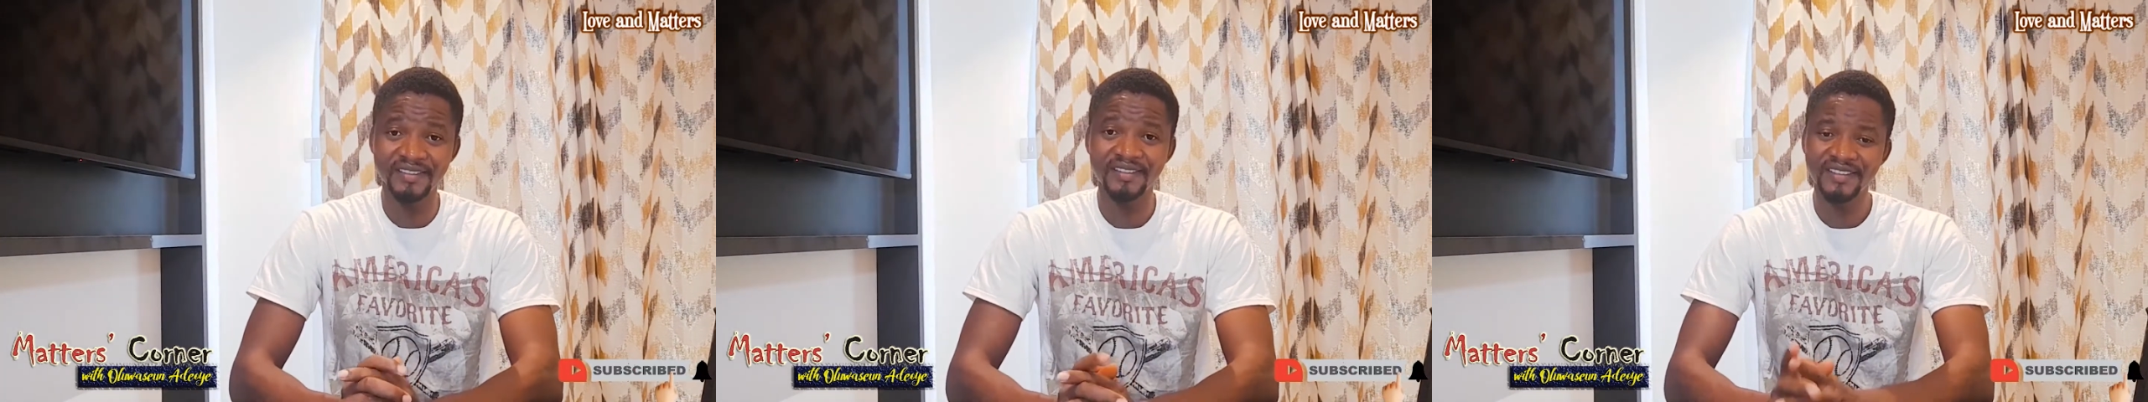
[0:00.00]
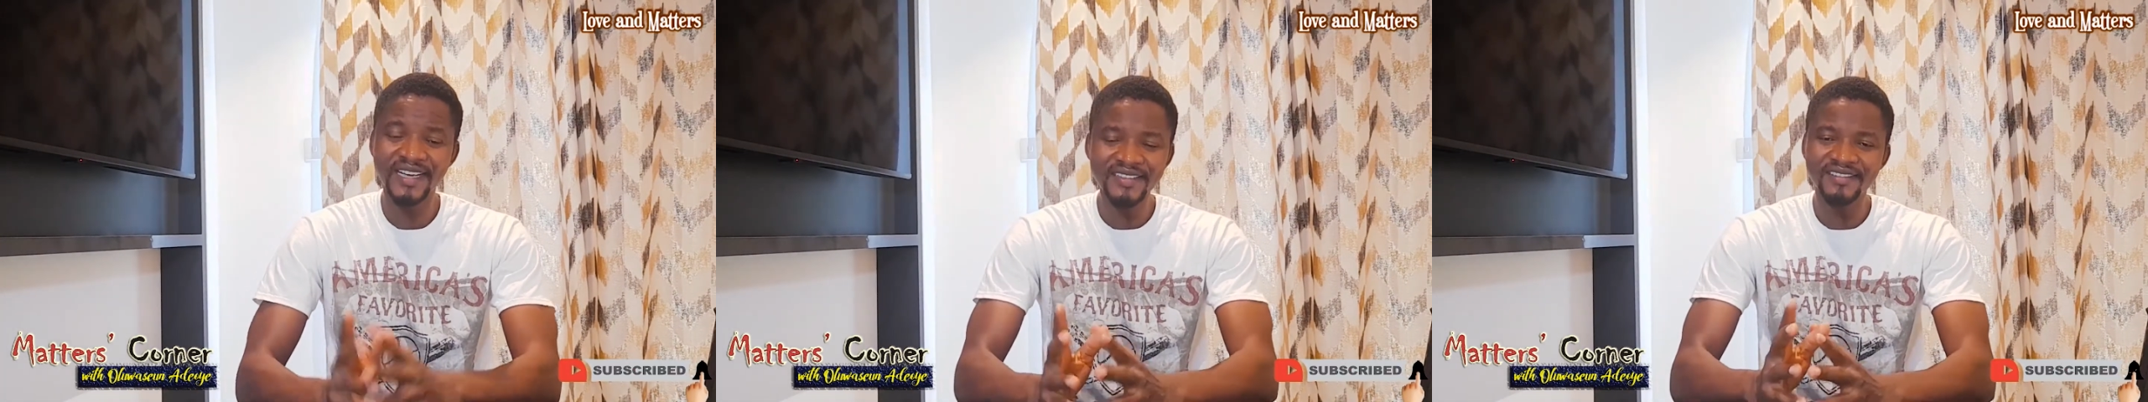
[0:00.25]

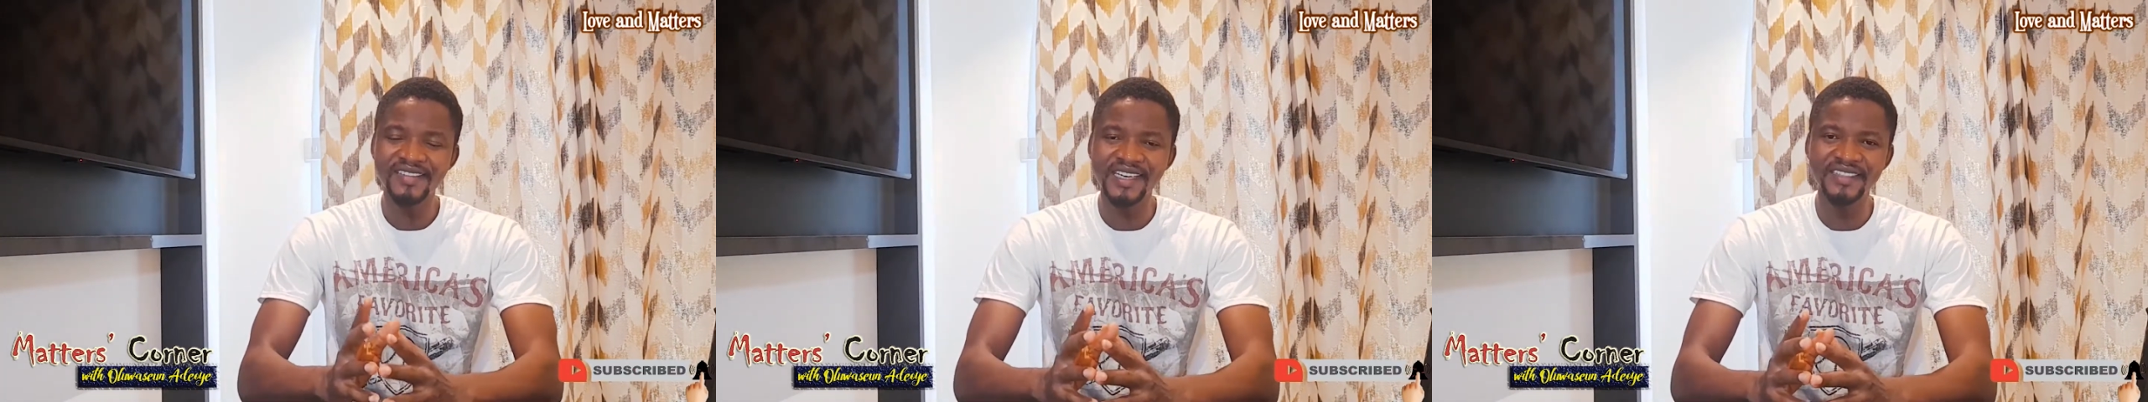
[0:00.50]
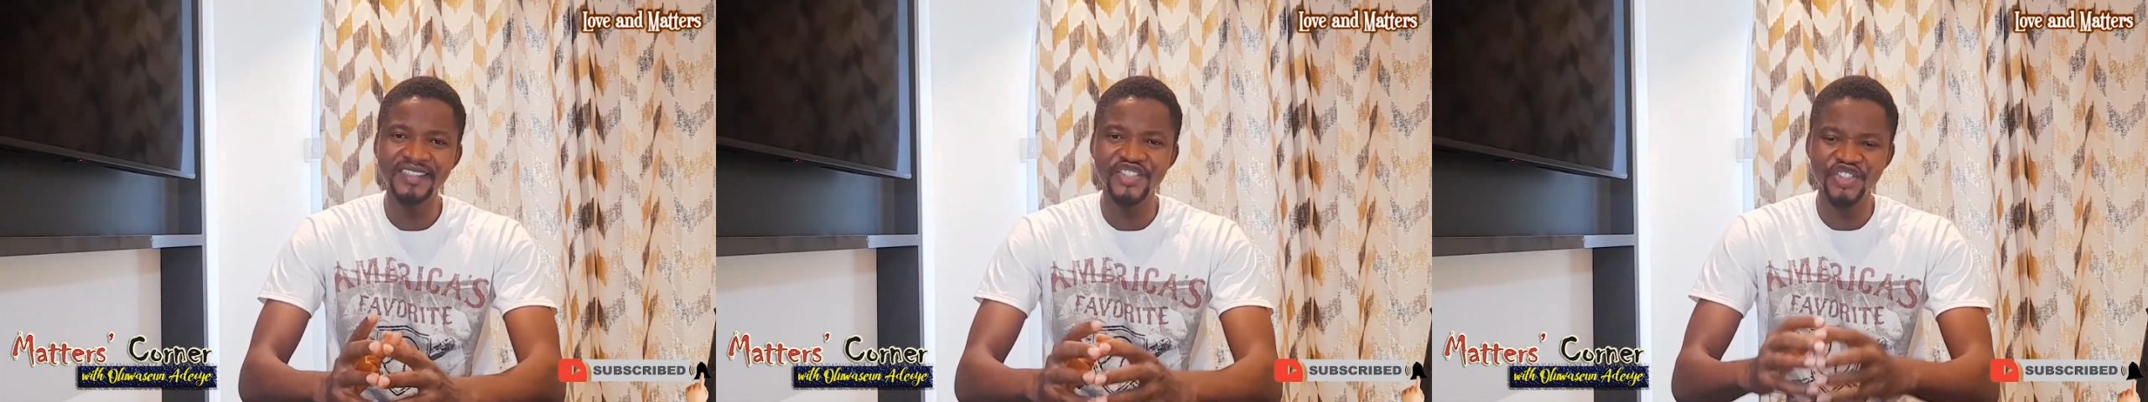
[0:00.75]
things like
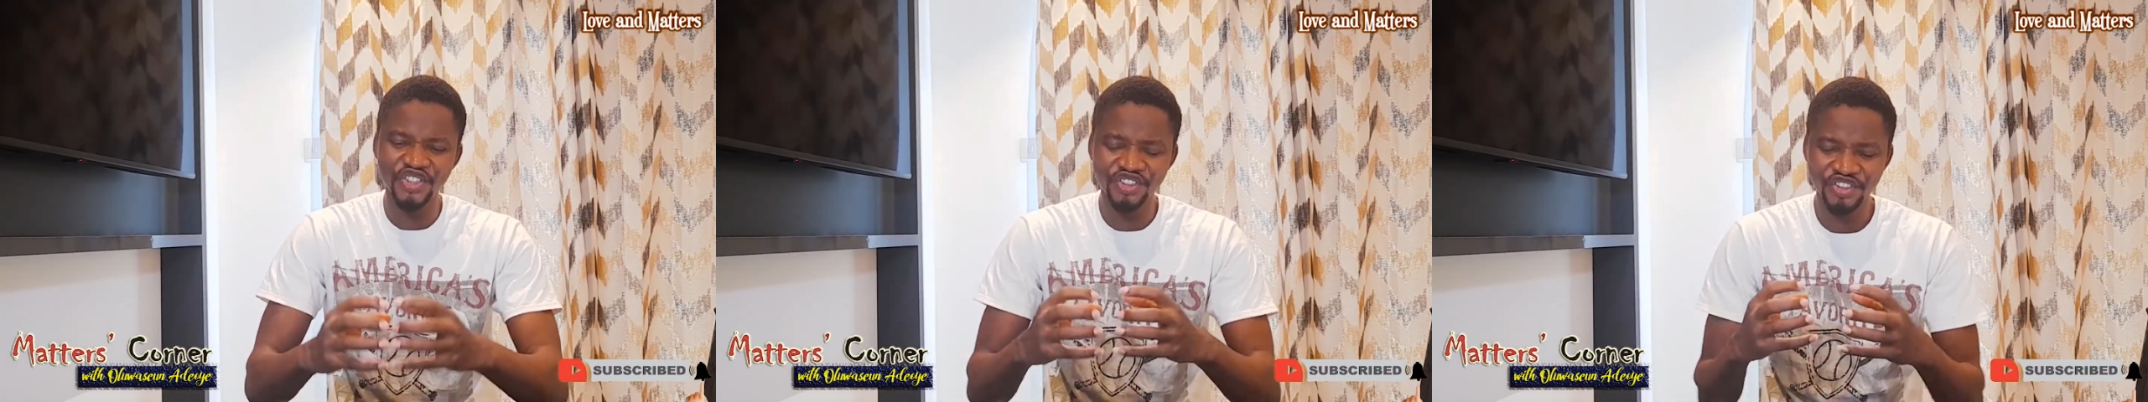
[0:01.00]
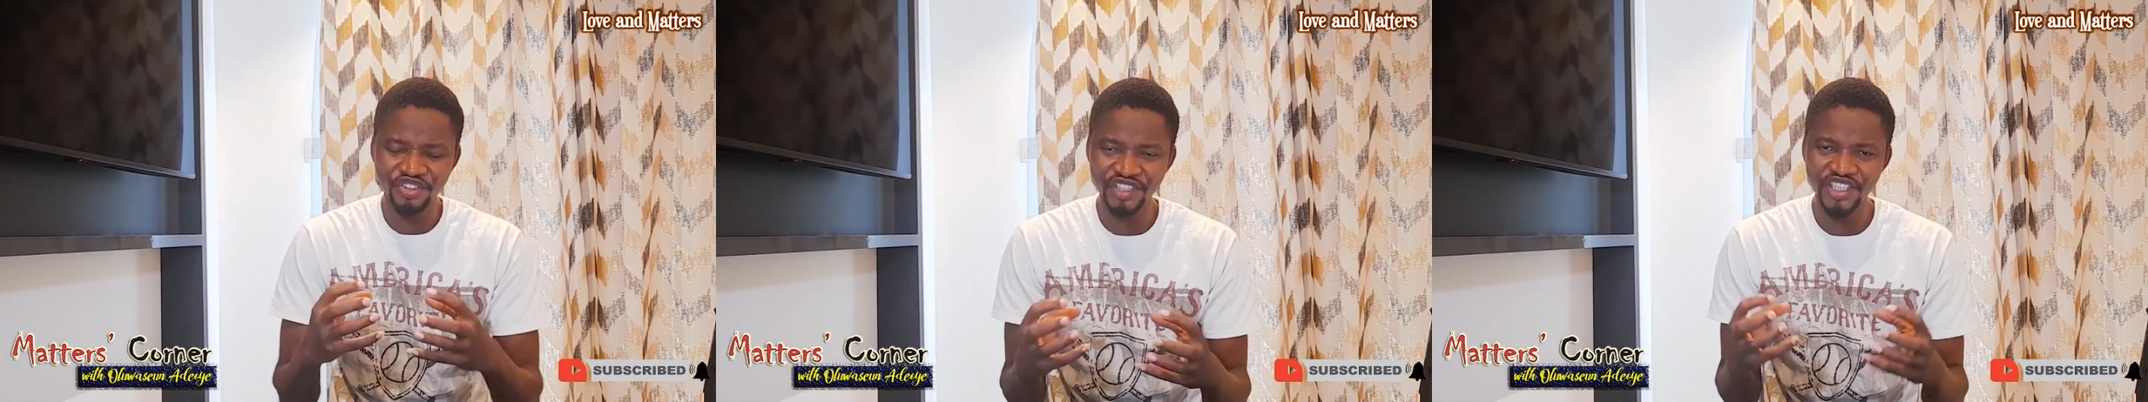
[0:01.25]
this
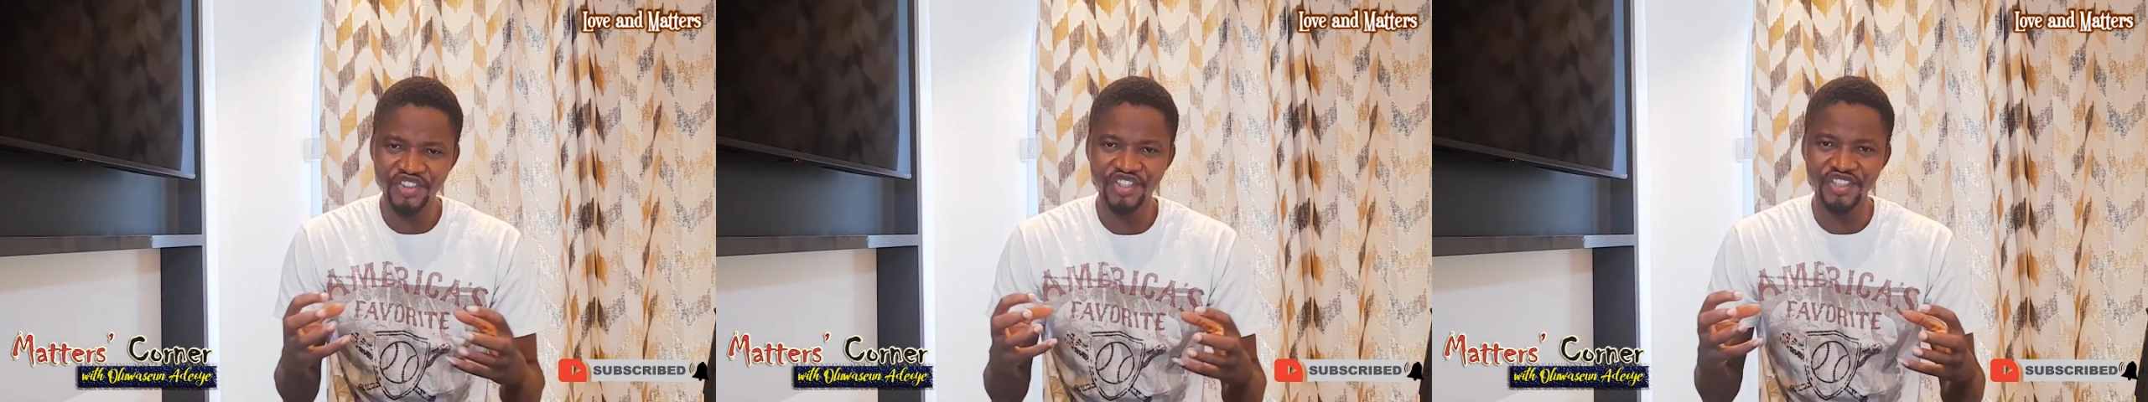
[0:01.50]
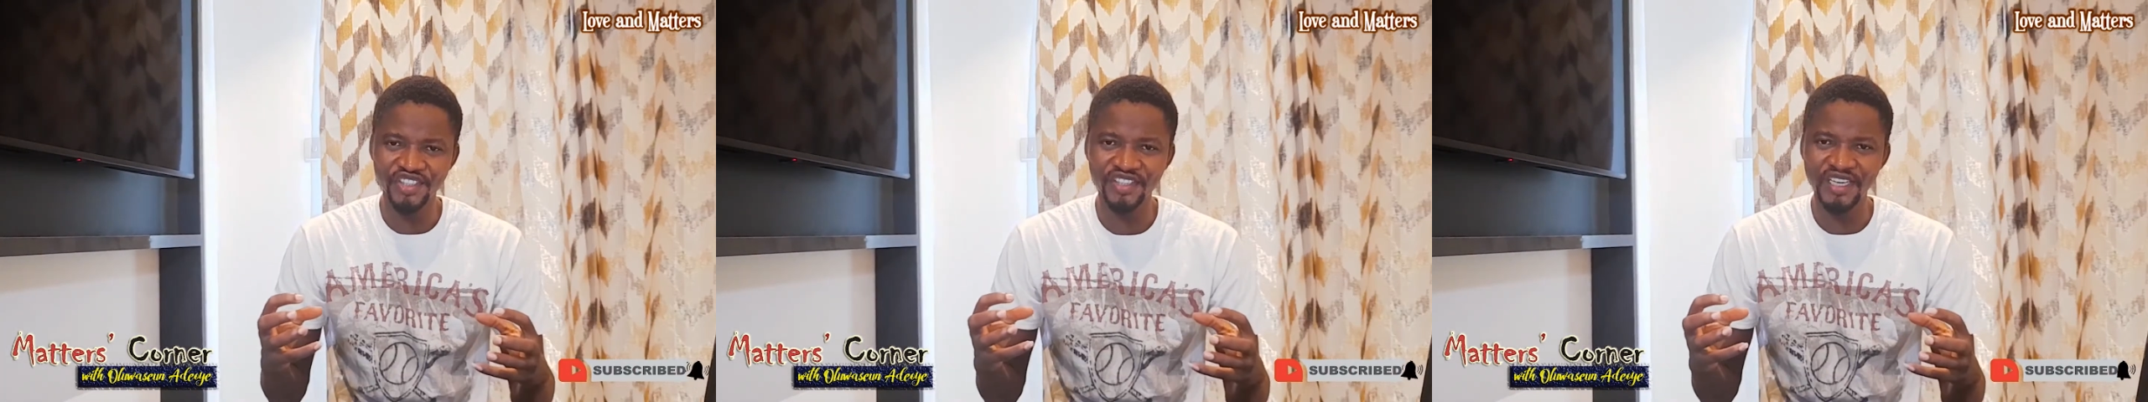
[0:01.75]
stretches